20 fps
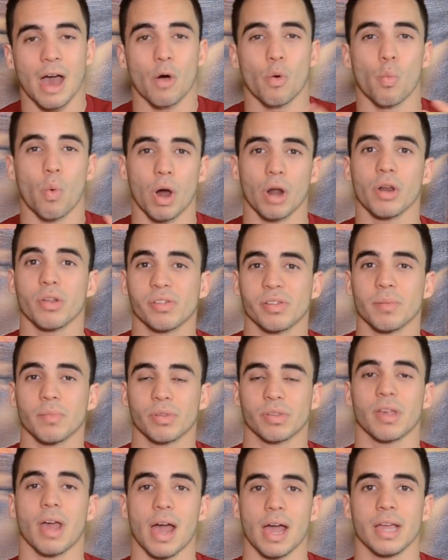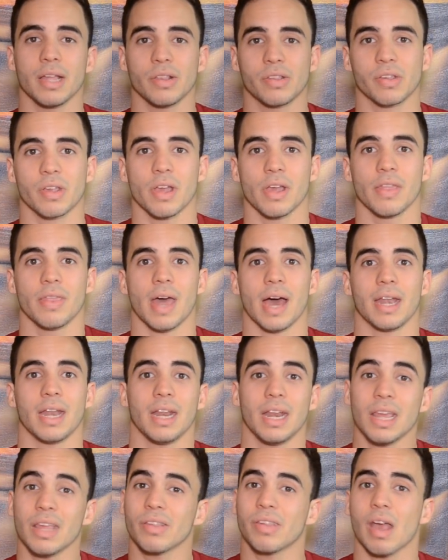What are some signs that
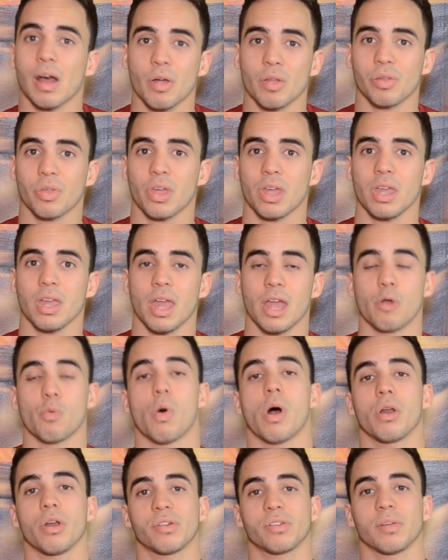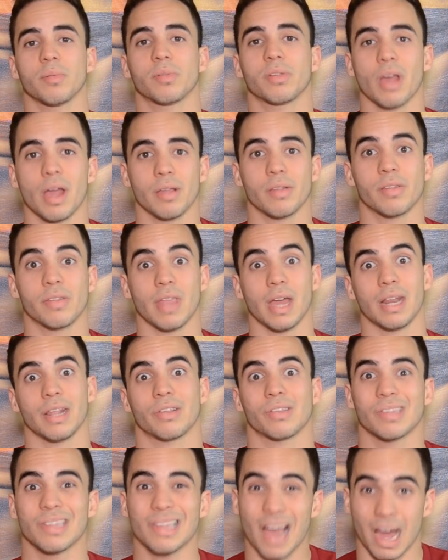it is healthy and what are some signs that
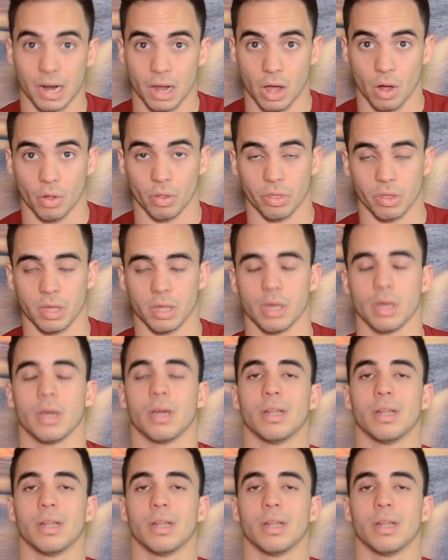it's not healthy?